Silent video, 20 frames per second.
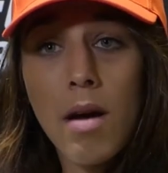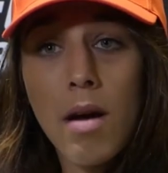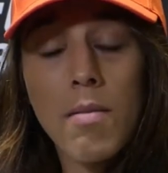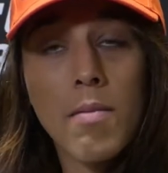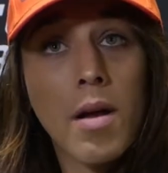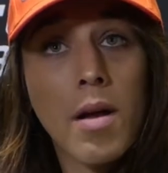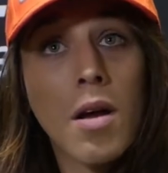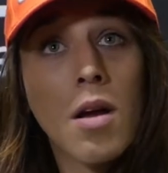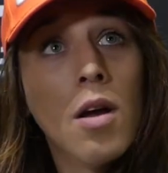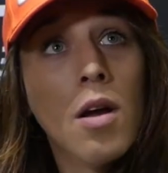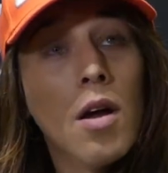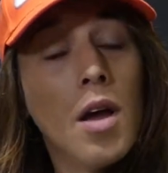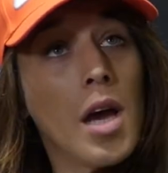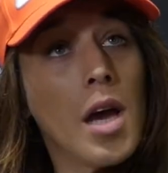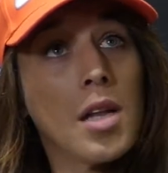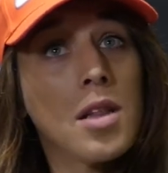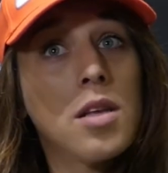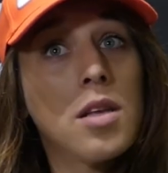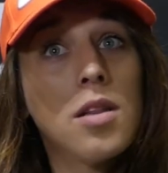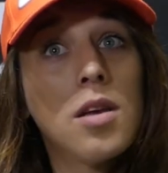I'm like
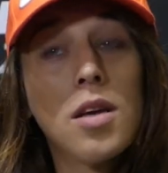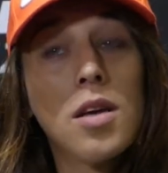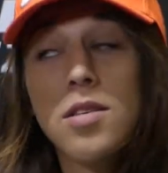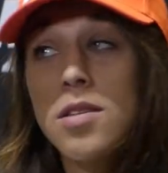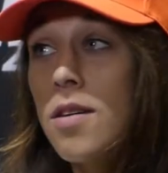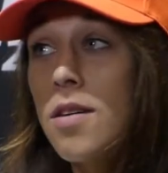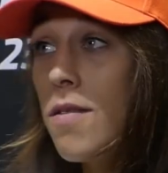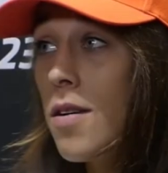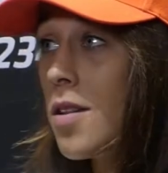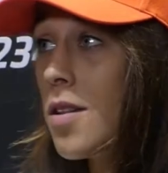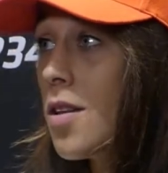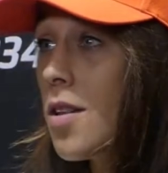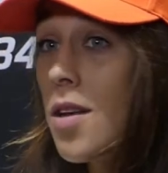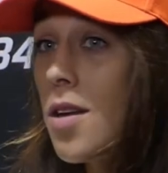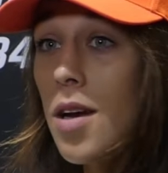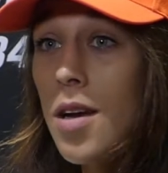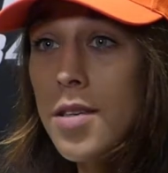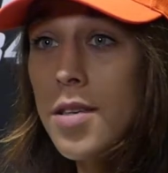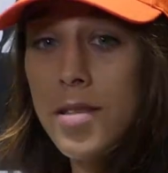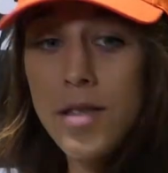80 days, 70
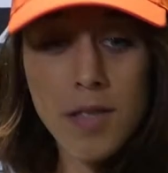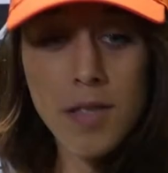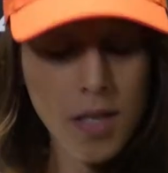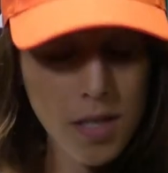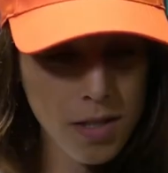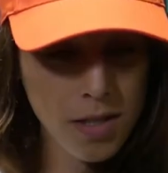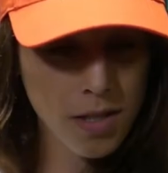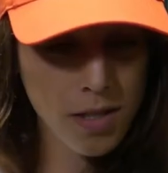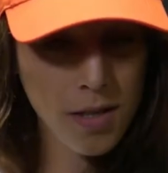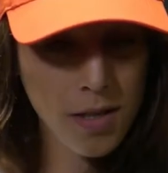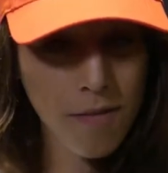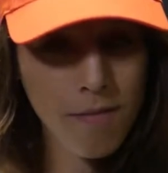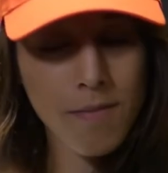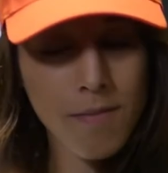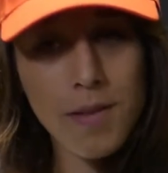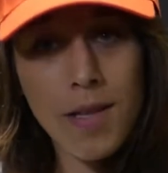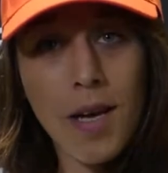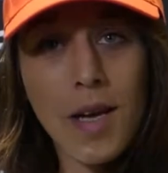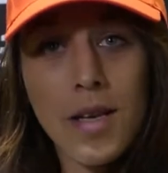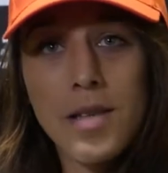days, 60
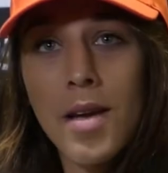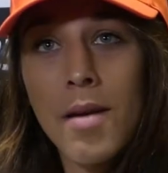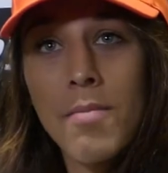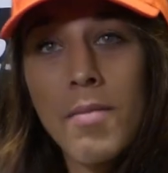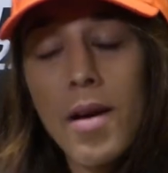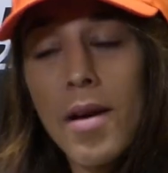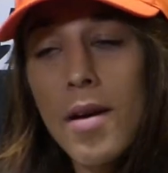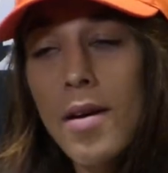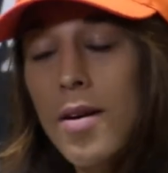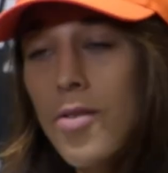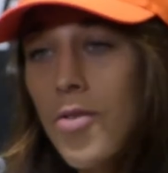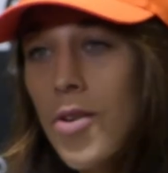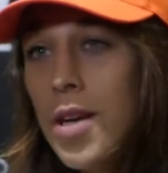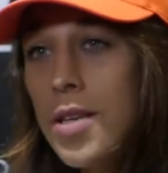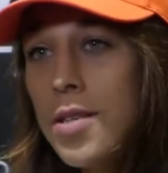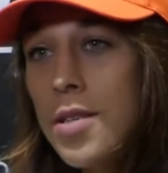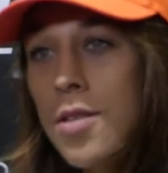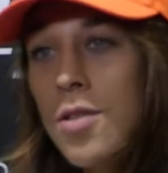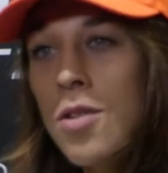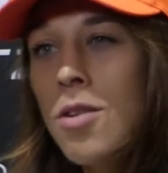some days. I'm like
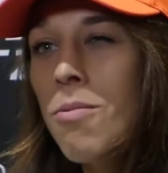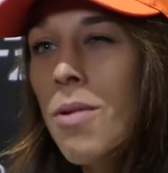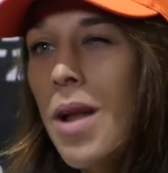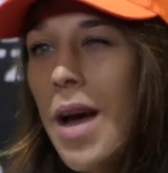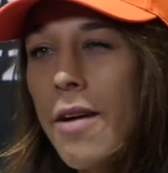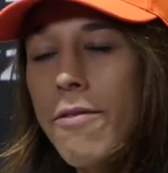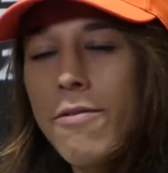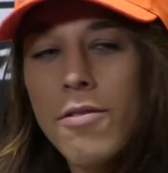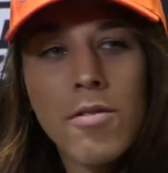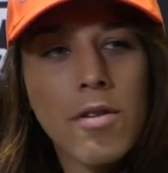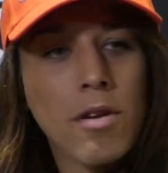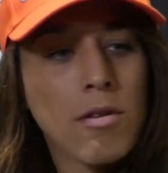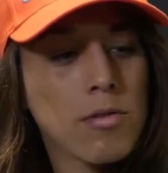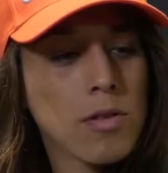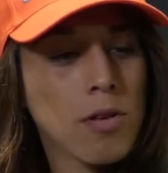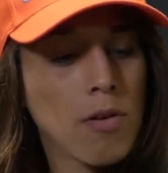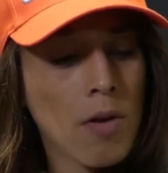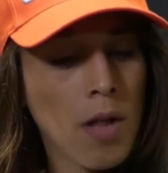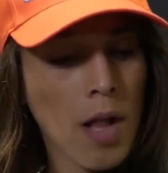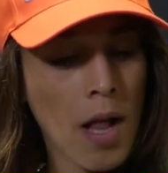crazy, no life, you know.
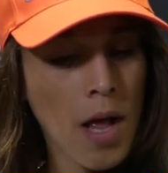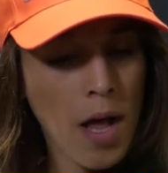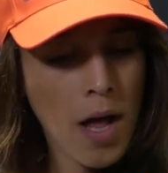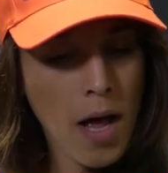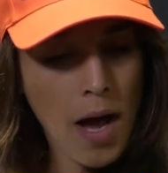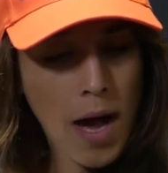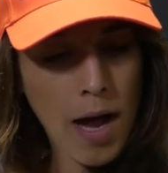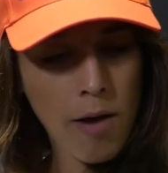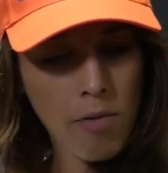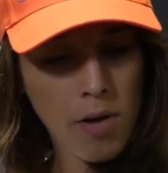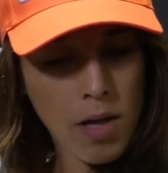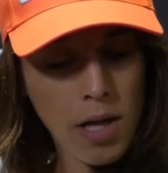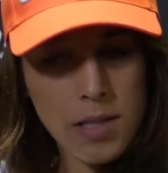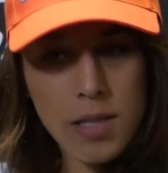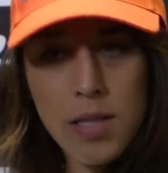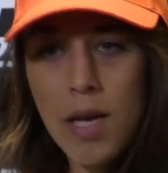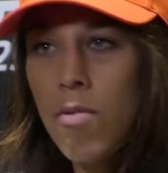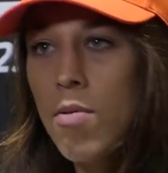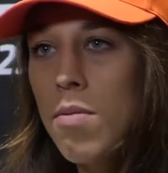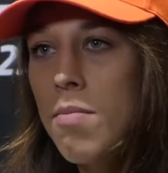So I want to
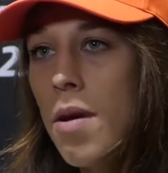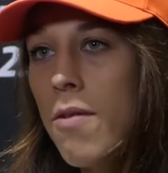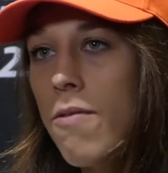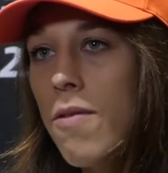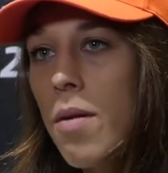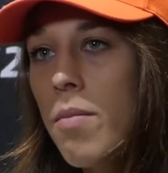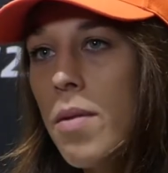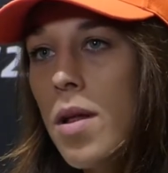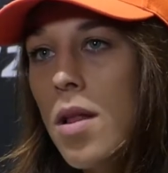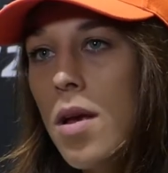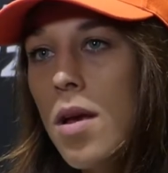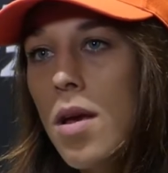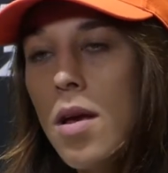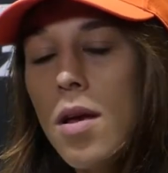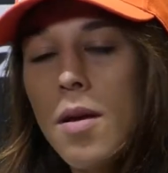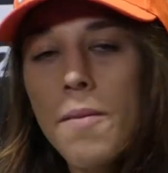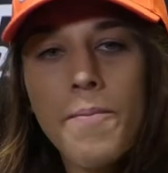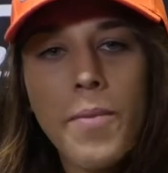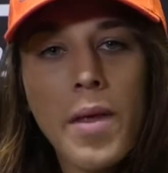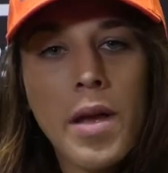stay with my
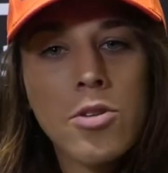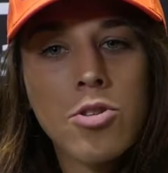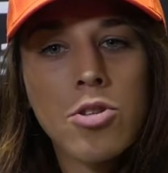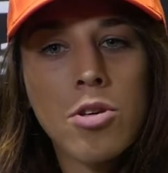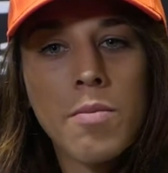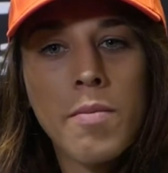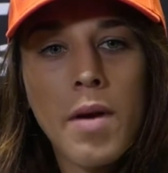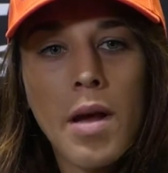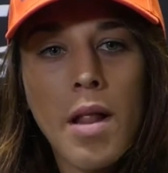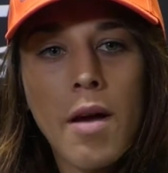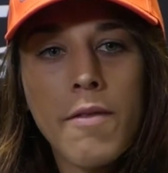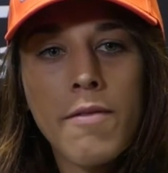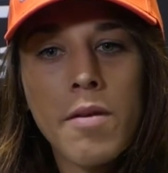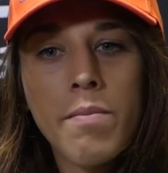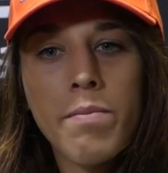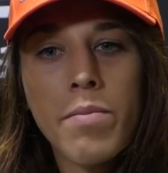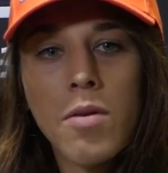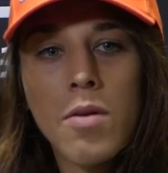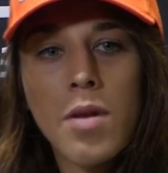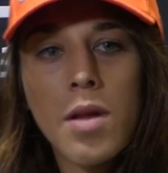family, enjoy my life
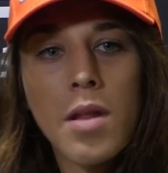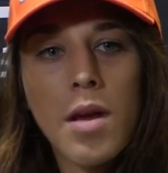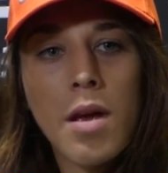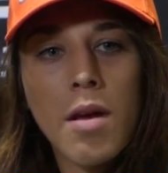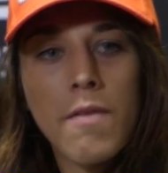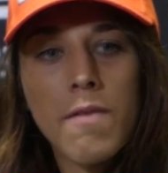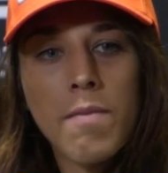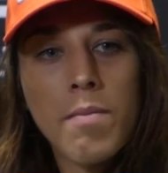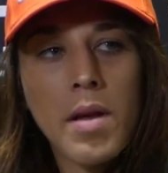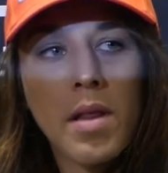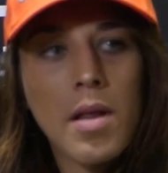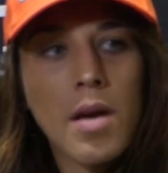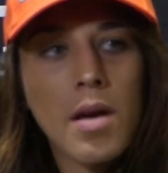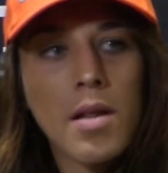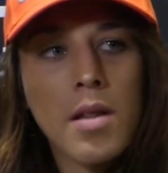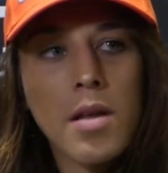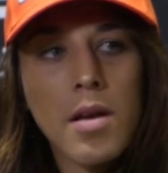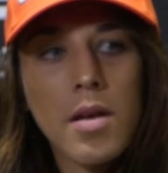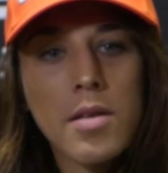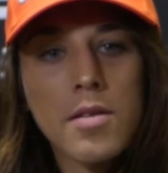in Poland. I have many
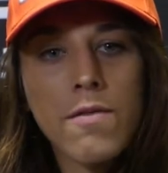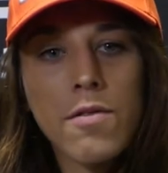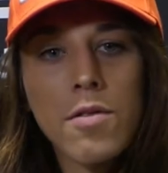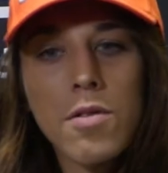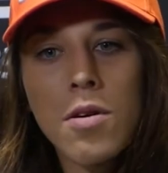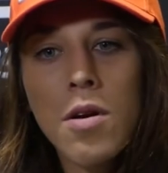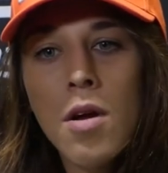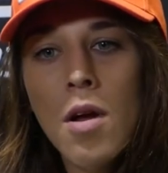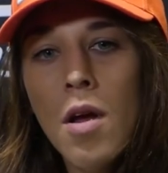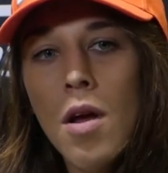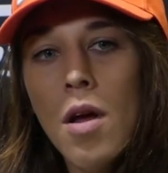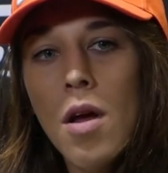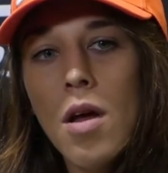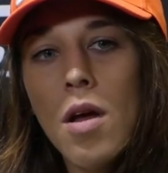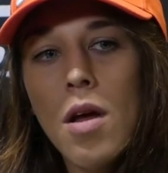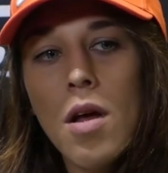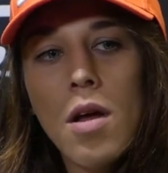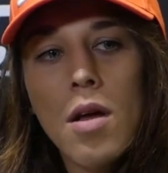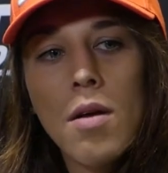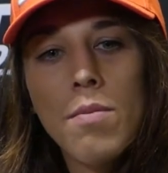ideas for
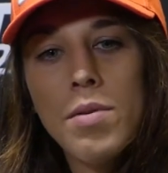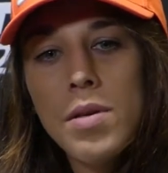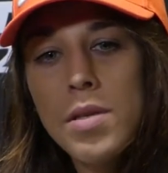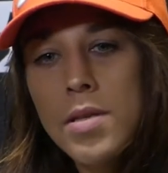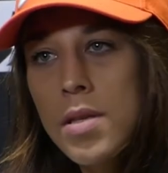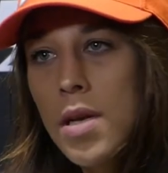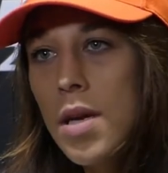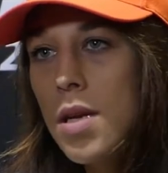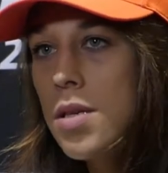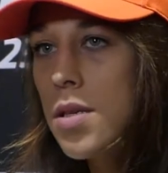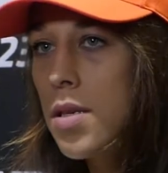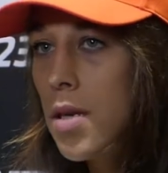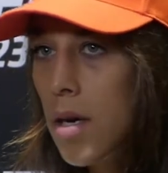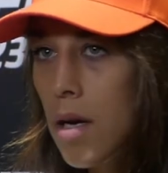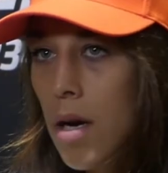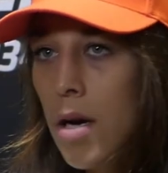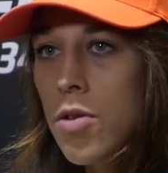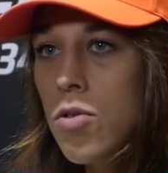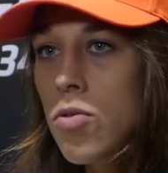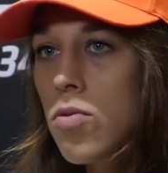business.
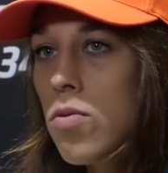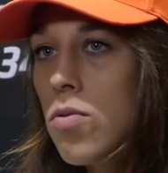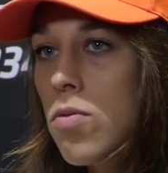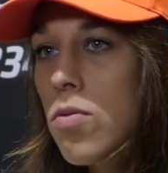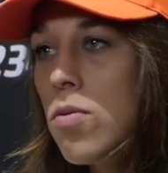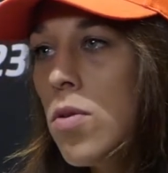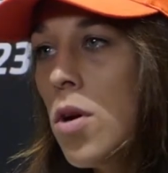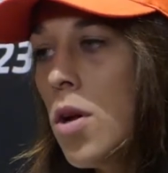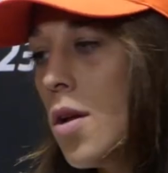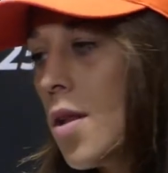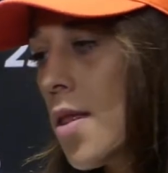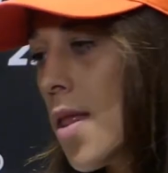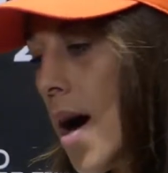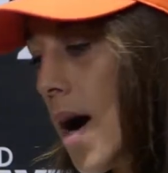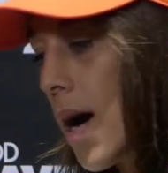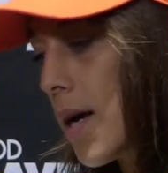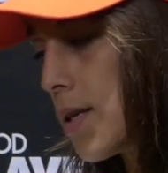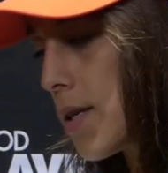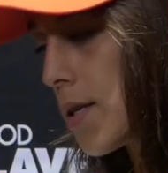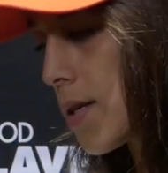I do
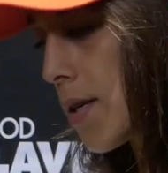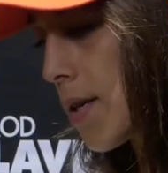nice